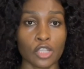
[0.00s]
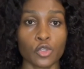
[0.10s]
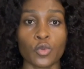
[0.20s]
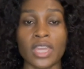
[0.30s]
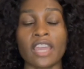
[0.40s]

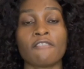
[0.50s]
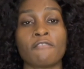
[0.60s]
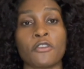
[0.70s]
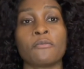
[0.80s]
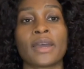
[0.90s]
So they are
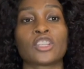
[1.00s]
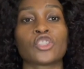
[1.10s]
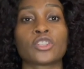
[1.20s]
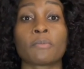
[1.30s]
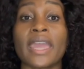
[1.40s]
very
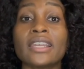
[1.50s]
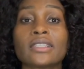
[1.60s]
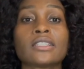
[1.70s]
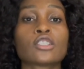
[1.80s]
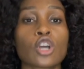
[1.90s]
much
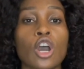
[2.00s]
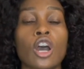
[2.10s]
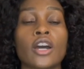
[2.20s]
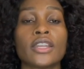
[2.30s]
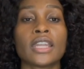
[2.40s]
dependent
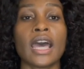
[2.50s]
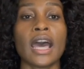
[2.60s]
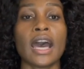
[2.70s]
on